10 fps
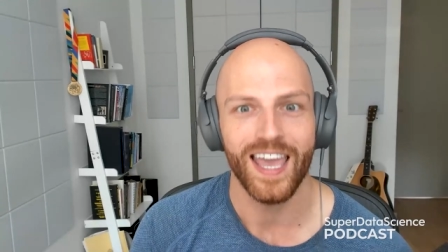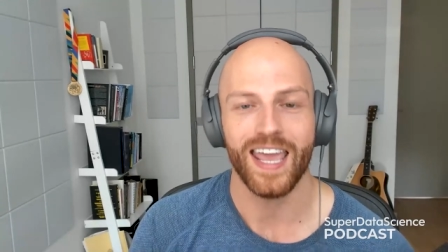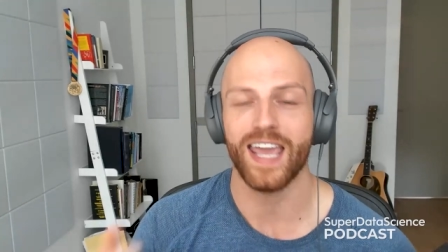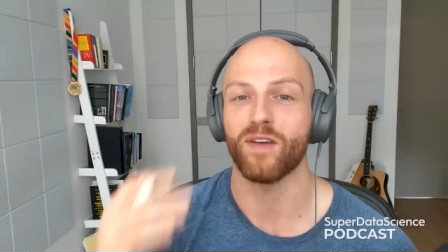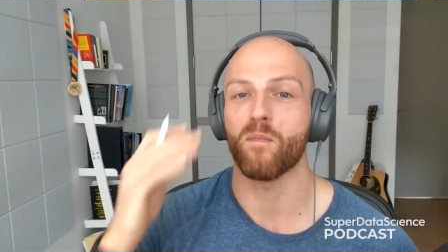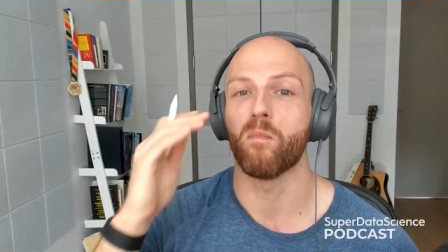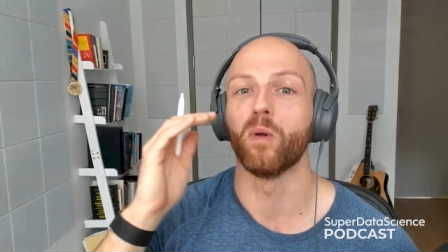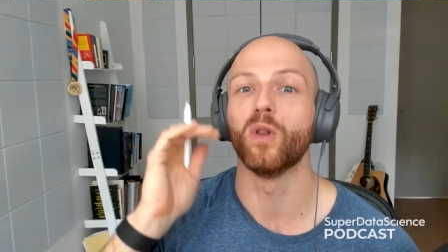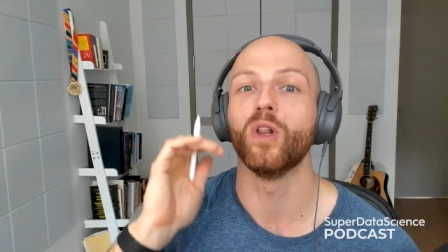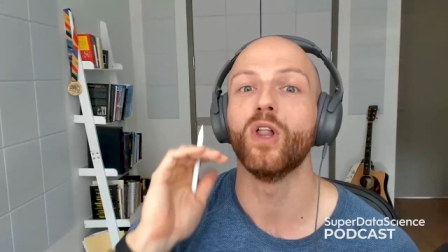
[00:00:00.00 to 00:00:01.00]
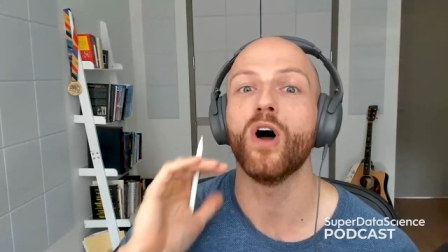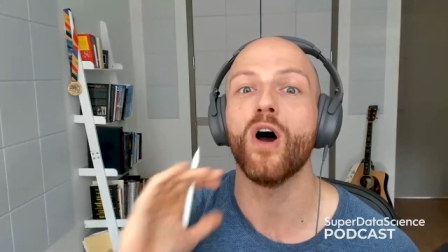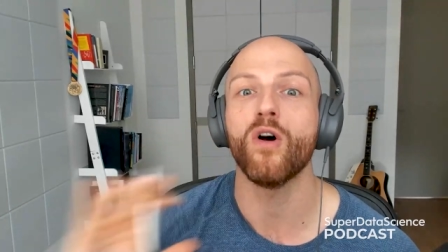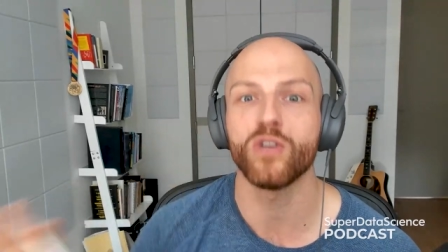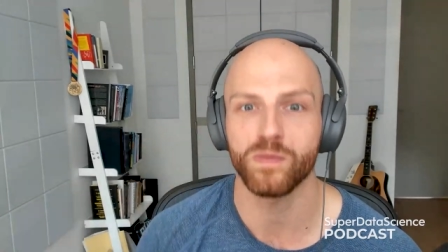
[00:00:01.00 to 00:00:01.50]
It
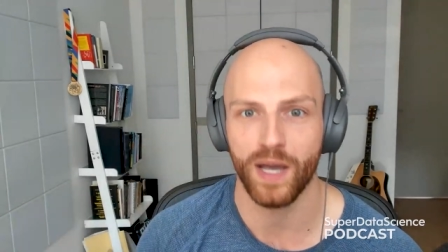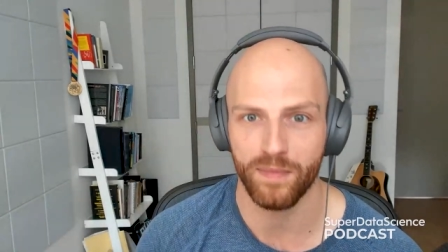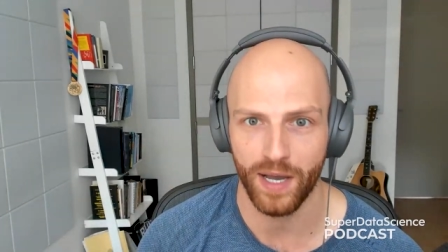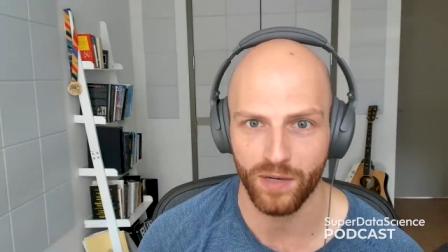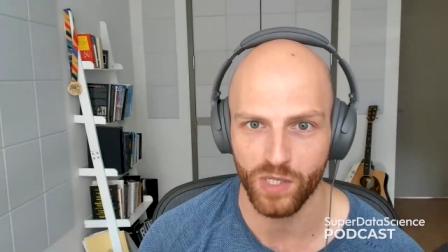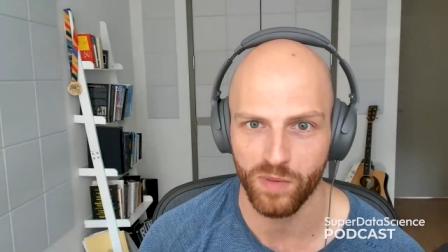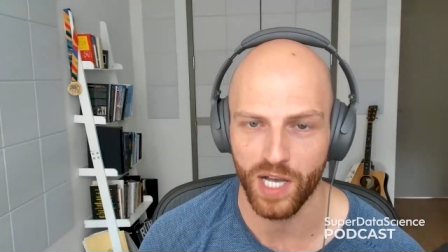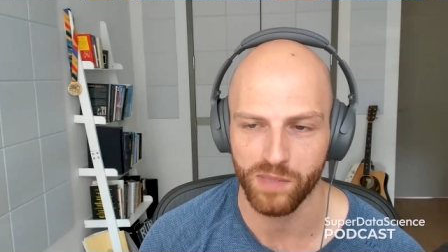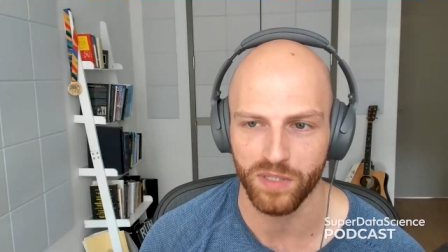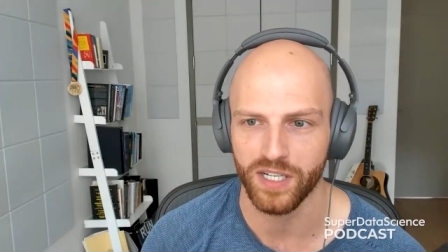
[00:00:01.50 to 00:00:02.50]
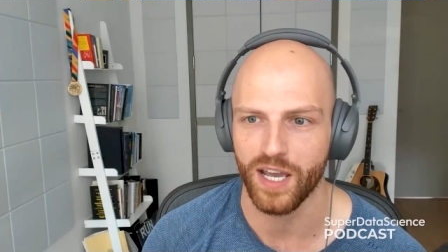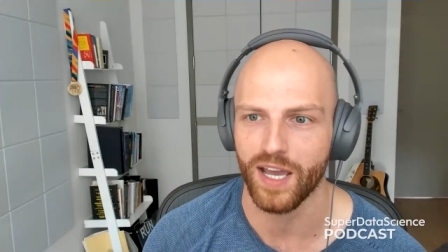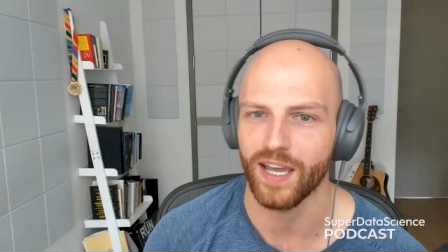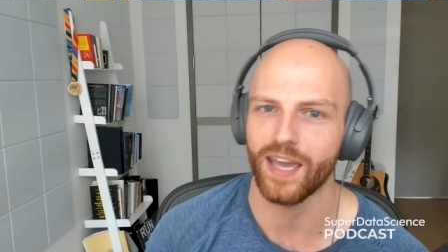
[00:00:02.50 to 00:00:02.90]
blows my mind what's possible today.